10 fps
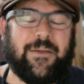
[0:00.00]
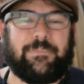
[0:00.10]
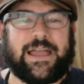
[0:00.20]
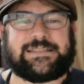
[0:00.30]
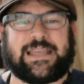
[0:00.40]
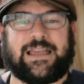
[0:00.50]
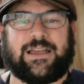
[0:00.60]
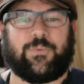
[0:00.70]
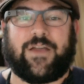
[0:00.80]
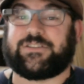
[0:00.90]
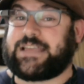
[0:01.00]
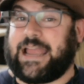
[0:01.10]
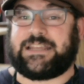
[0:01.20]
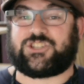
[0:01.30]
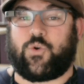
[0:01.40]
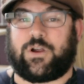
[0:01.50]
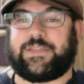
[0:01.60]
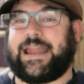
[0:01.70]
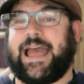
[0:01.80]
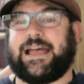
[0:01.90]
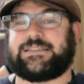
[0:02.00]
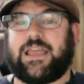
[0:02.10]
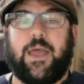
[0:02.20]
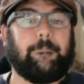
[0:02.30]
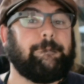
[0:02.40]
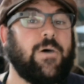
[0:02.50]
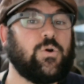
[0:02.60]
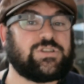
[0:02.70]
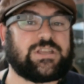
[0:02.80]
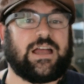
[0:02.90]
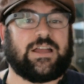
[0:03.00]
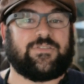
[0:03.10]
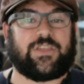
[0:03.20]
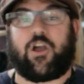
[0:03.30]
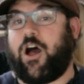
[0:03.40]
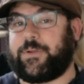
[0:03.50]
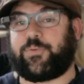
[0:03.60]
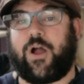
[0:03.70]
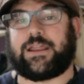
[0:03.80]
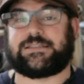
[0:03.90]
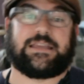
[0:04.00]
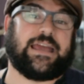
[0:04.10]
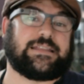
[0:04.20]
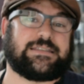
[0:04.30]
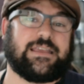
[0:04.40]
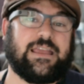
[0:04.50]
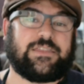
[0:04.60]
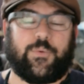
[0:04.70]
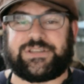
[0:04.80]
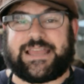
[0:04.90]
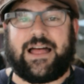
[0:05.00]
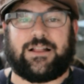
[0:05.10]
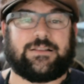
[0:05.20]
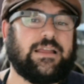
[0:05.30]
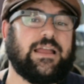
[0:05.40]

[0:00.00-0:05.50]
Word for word: But uh, we have a tiny store that has most of the common products and kits that we'll sell.